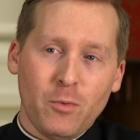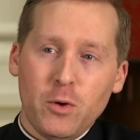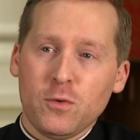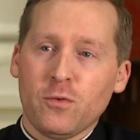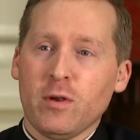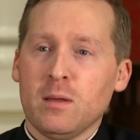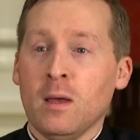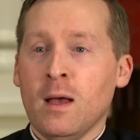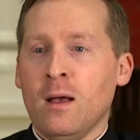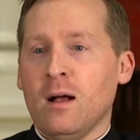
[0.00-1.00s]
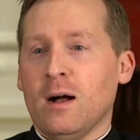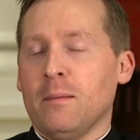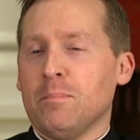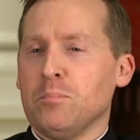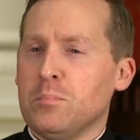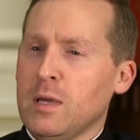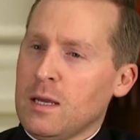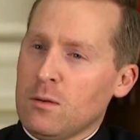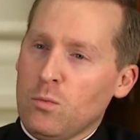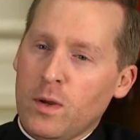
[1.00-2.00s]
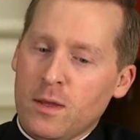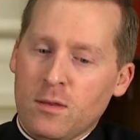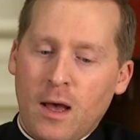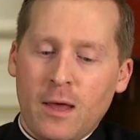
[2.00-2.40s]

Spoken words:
rosary, being with